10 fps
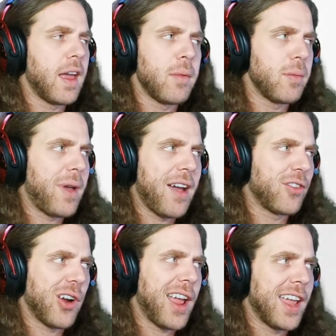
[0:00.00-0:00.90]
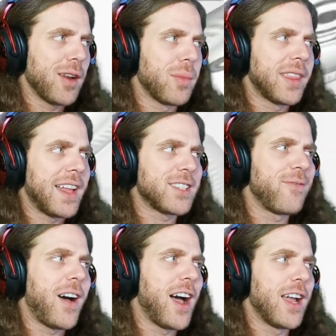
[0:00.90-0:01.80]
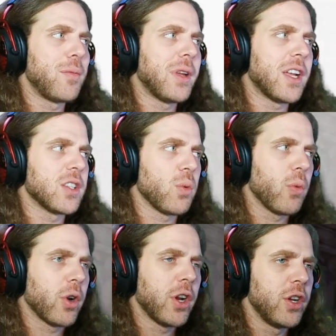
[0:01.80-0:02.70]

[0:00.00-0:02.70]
I mean after 8, but that's fine because what we're gonna